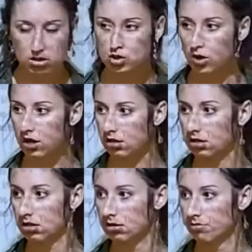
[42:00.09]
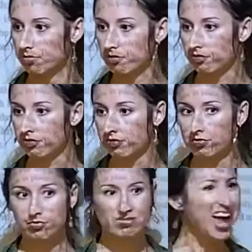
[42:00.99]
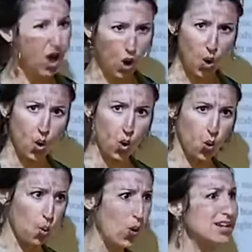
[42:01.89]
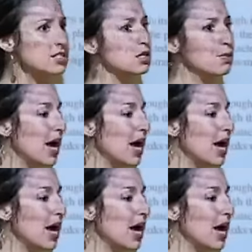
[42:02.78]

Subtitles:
Joy? No! What is the